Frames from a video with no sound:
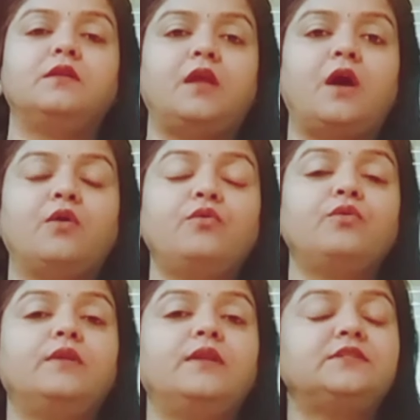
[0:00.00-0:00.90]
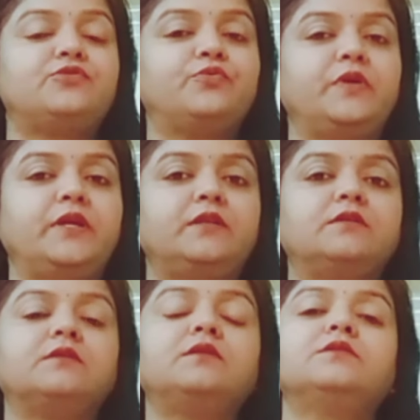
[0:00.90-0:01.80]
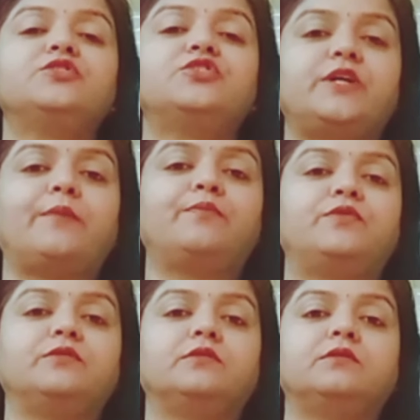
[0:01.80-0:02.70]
Now let's read the chapter